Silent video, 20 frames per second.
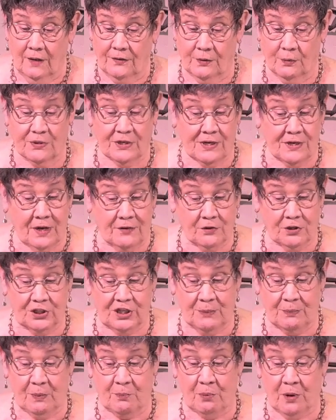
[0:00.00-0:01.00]
There was another
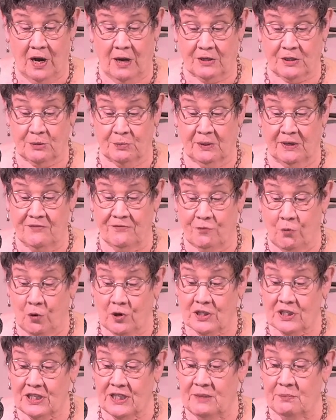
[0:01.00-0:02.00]
ship approximately
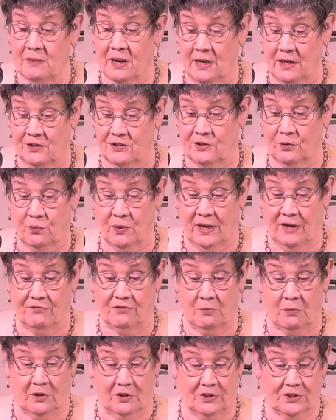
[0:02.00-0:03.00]
14 miles away
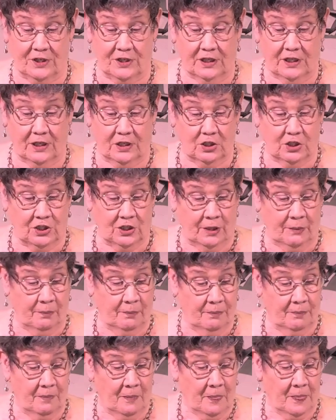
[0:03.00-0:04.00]
from our sinking ship.
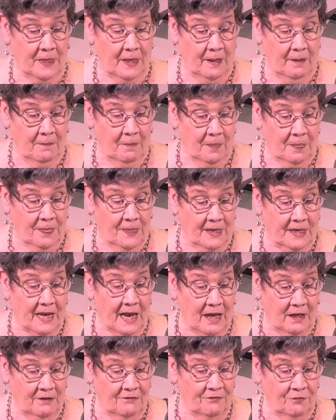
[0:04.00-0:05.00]
The
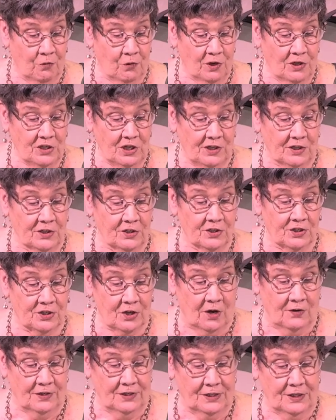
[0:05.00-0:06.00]
Californian
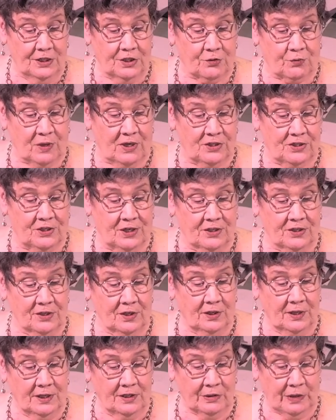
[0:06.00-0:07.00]
saw the distress
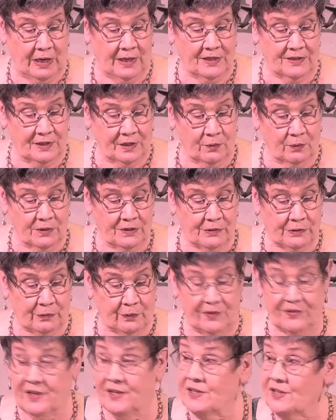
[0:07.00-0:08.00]
signal as it was
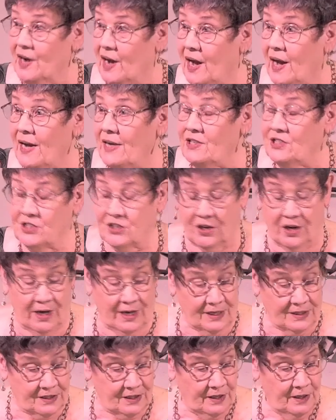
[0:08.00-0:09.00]
within
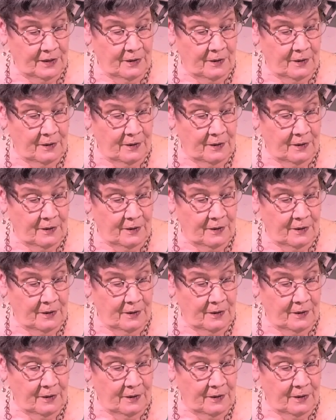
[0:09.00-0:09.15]
eyeshot,